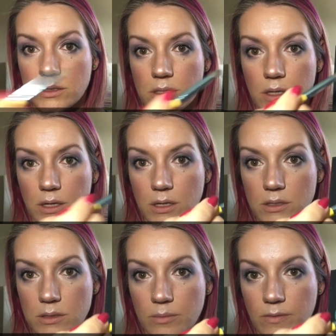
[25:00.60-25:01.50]
take
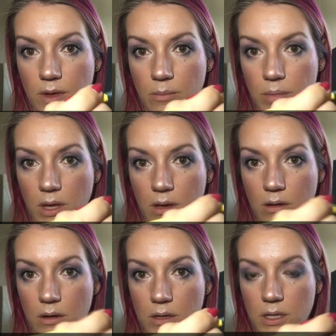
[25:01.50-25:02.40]
some of that pink
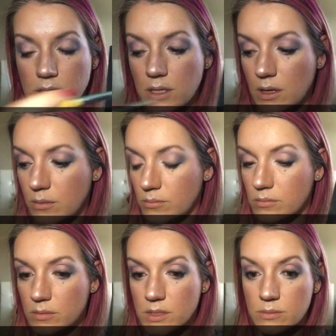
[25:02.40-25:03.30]
on that
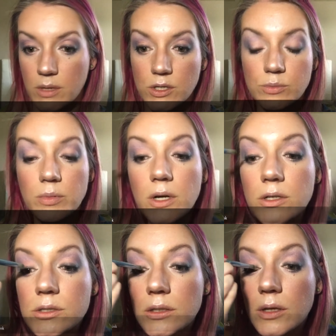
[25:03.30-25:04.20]
same smudge
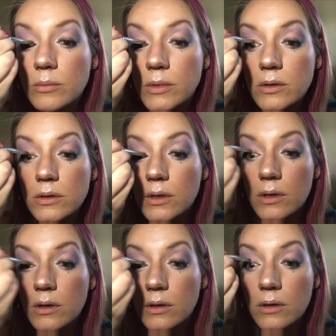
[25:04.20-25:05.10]
brush that I'm
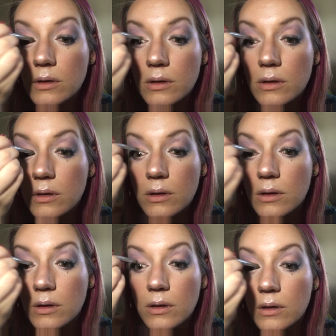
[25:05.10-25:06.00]
using
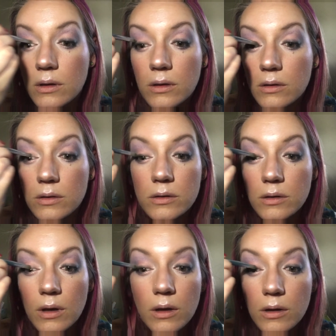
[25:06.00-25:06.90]
and
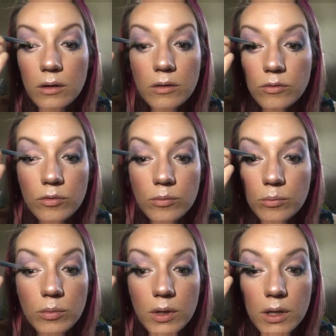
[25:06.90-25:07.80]
just kind of
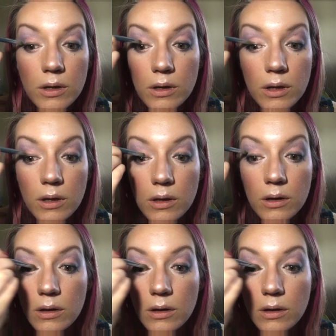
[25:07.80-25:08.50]
blend it